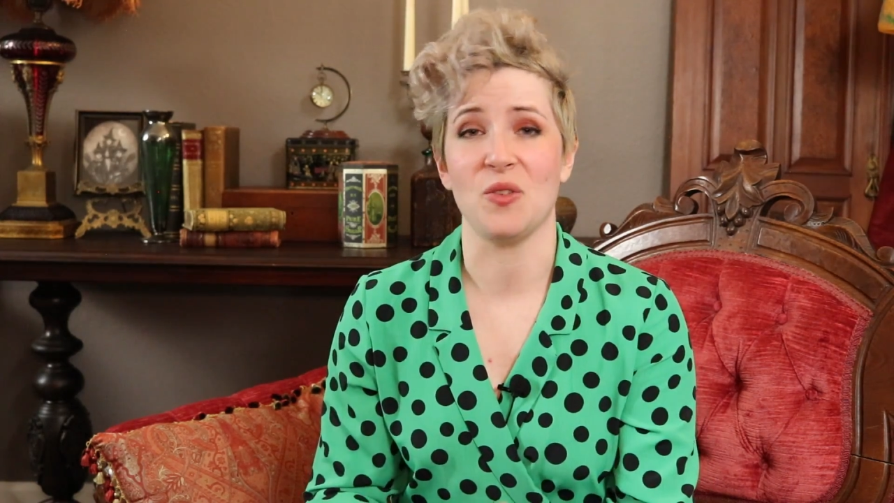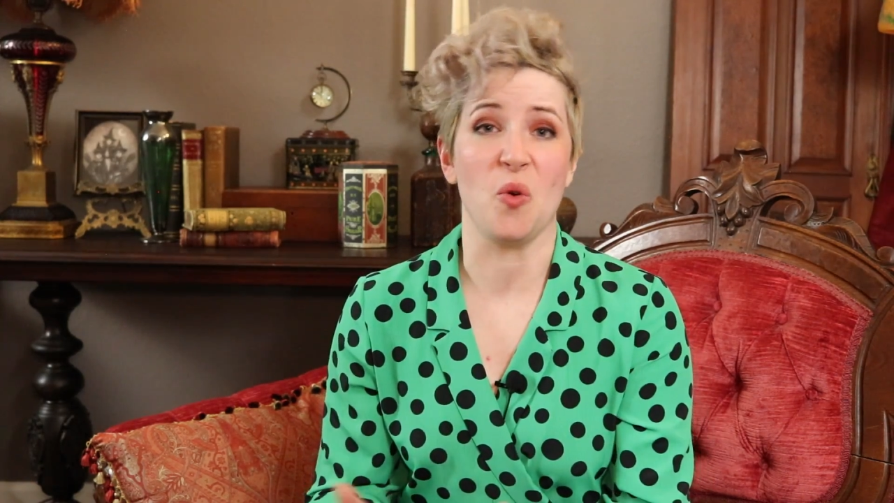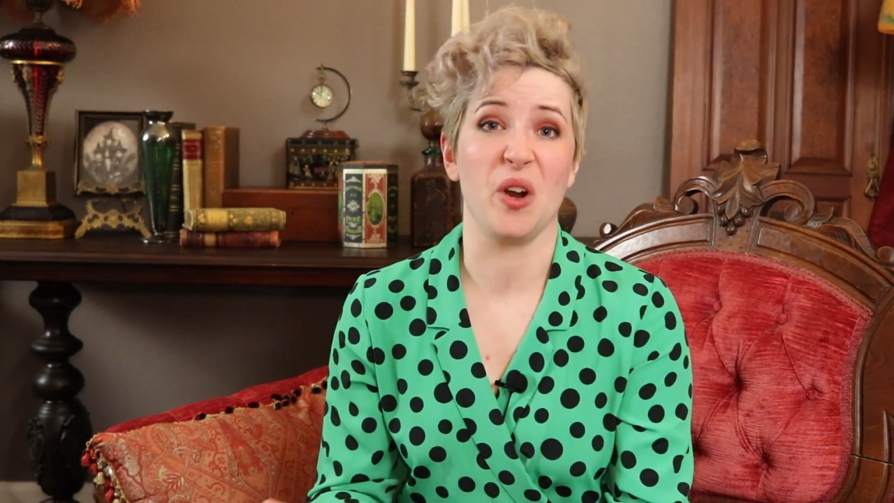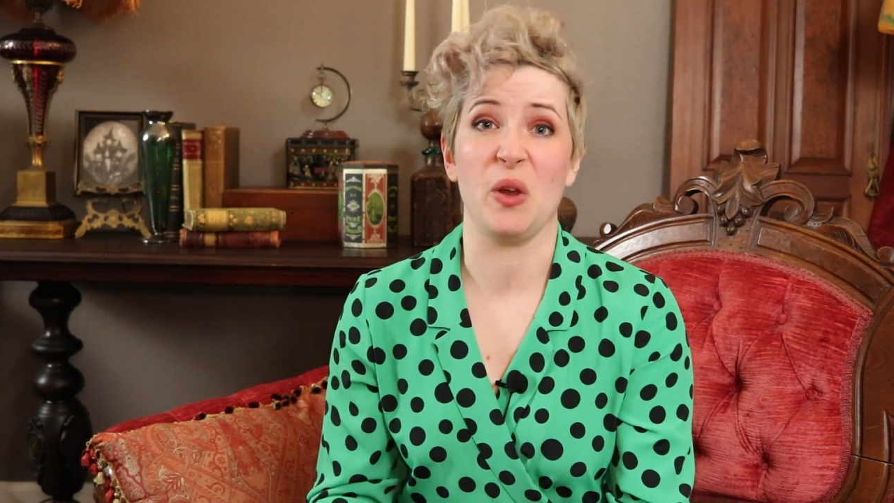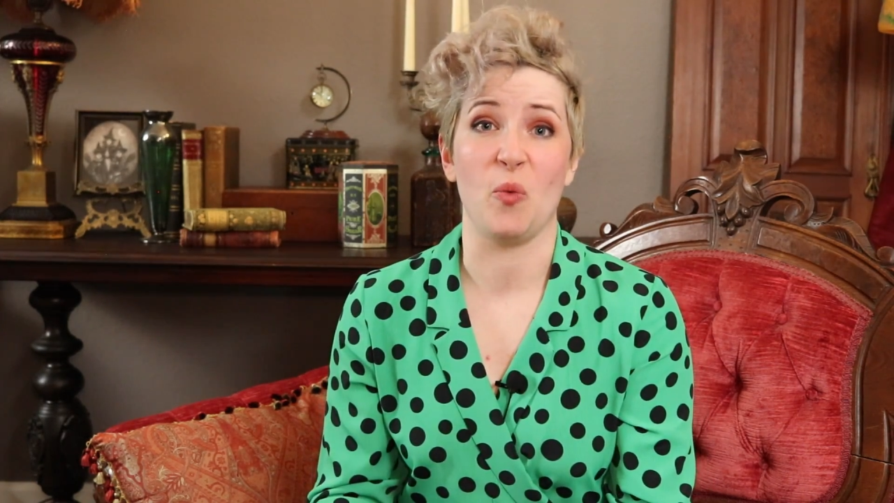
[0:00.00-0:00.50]

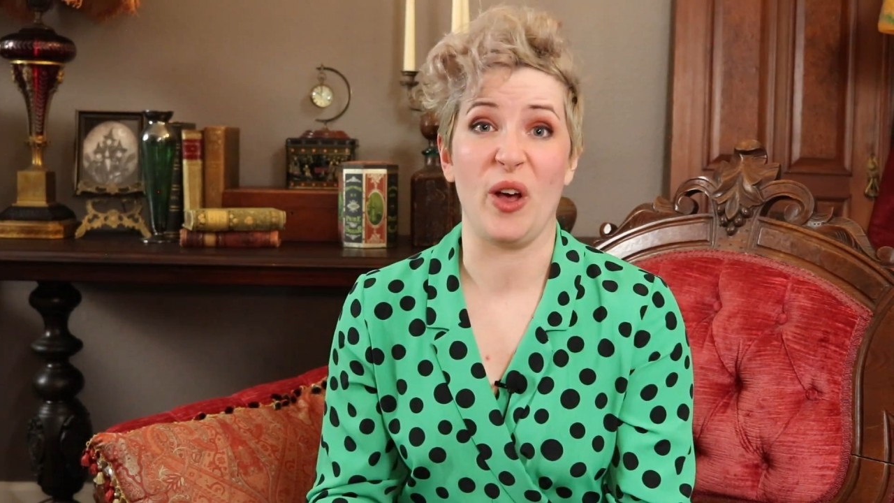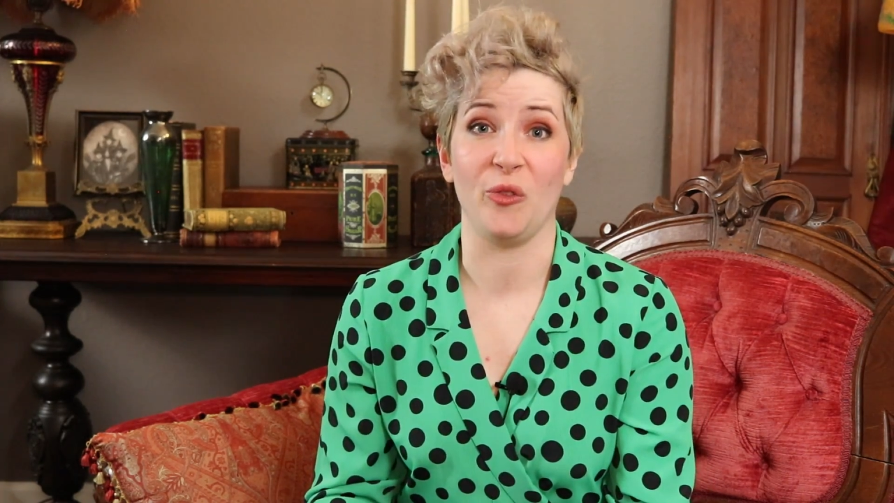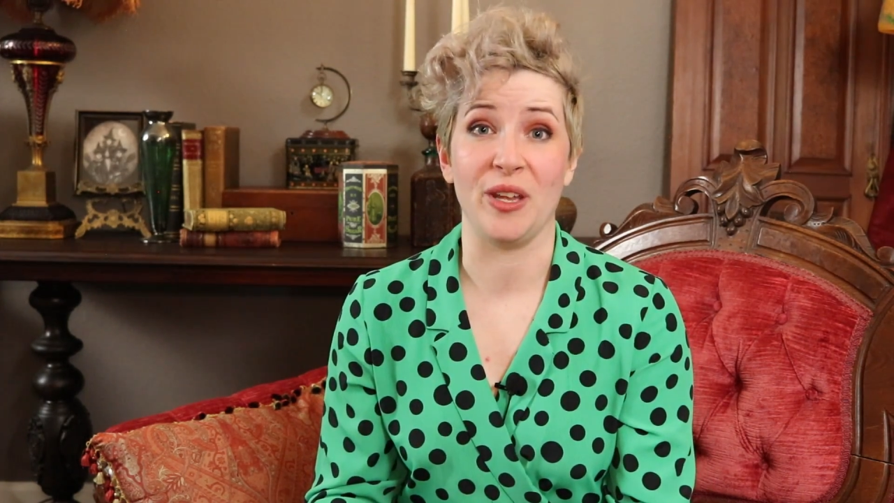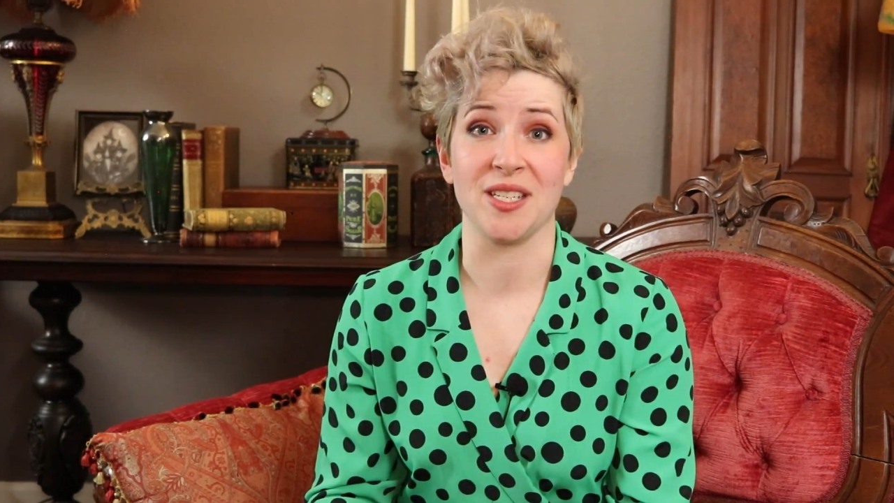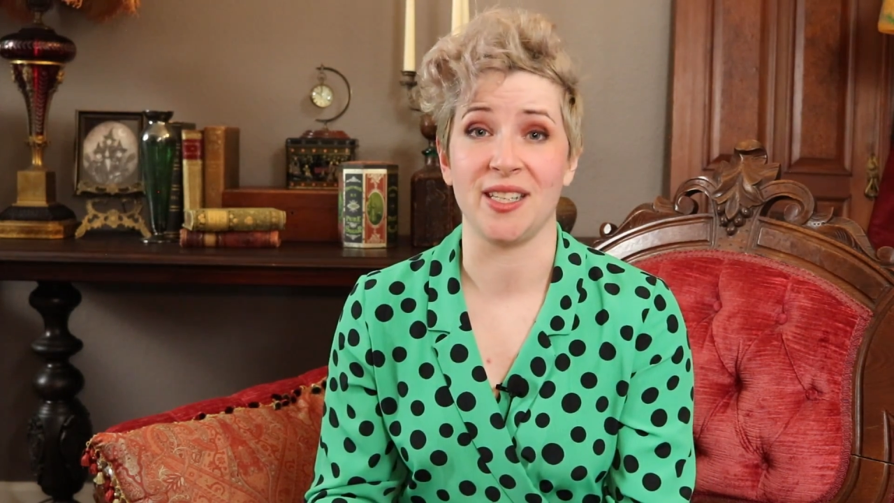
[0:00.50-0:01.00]
or a
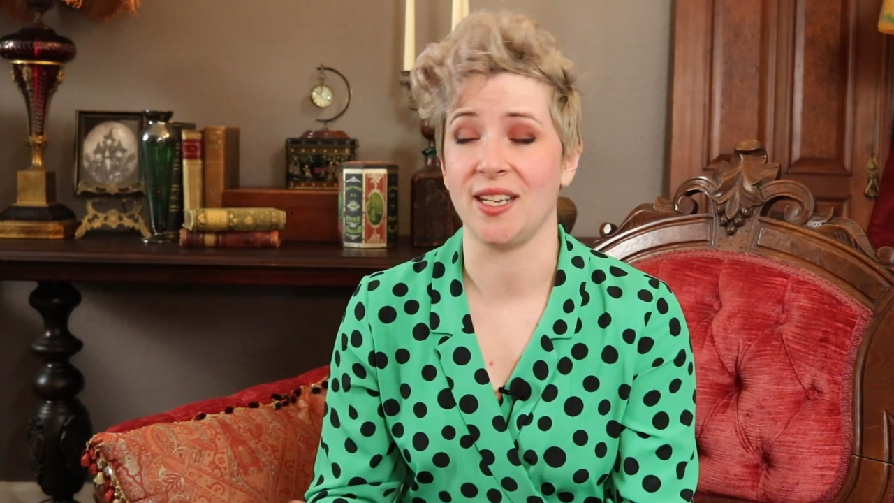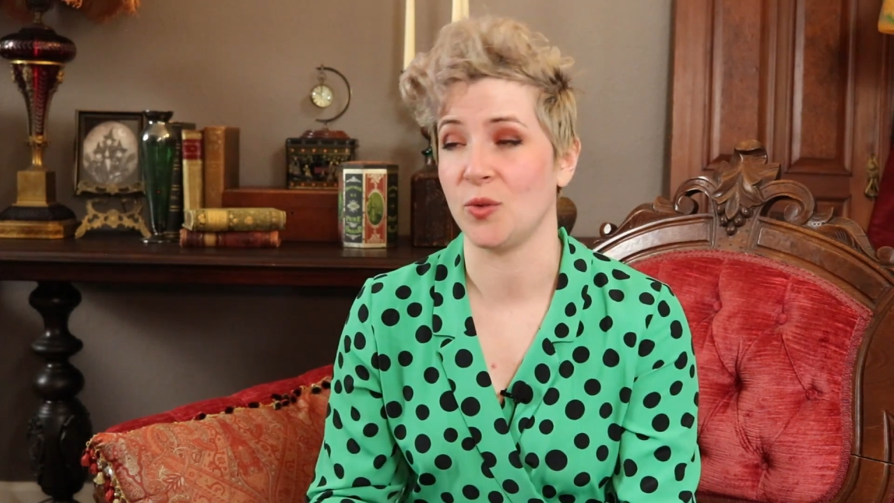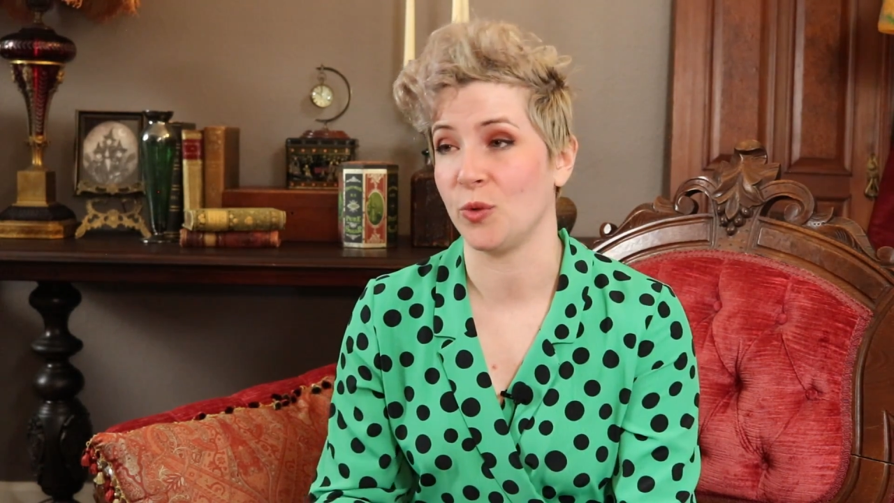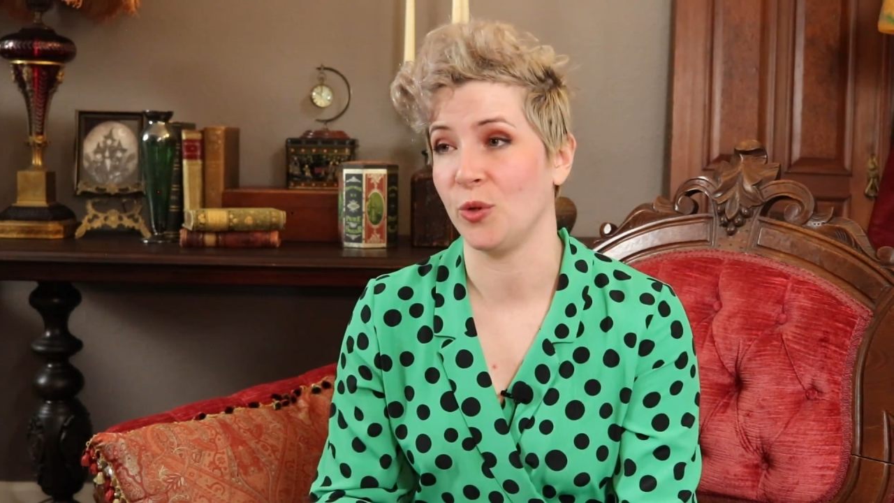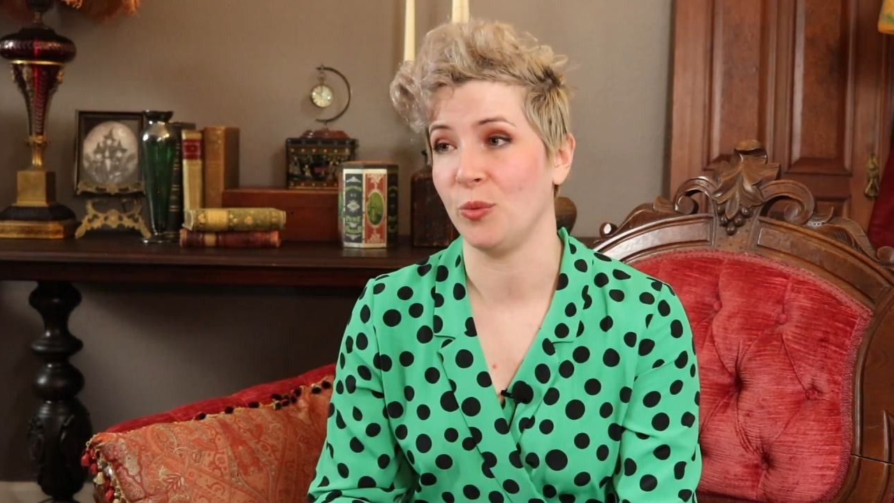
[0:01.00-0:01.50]

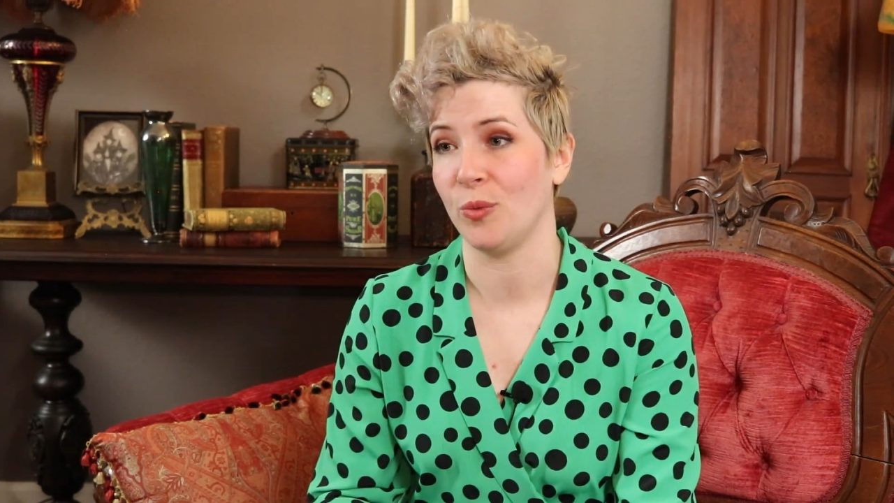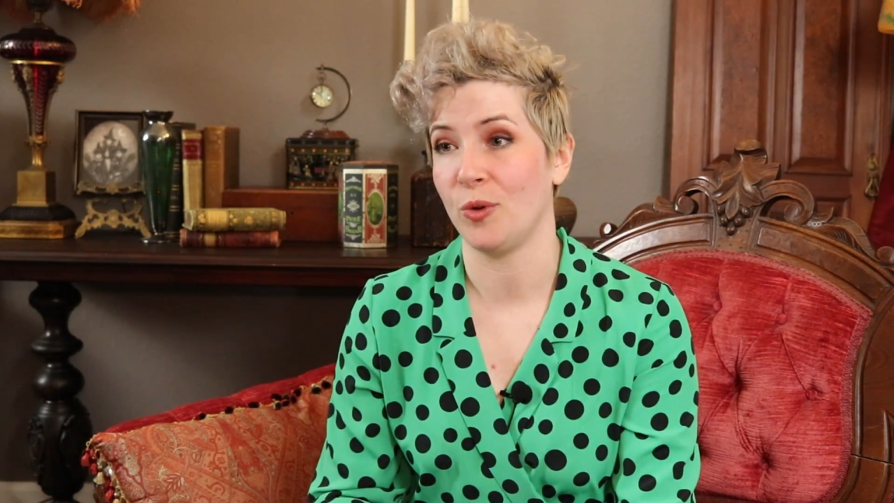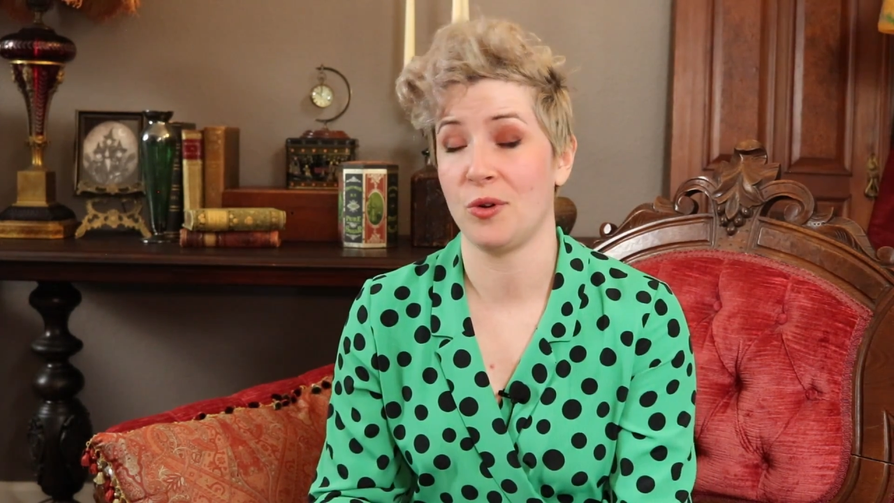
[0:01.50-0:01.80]
well-ventilated room,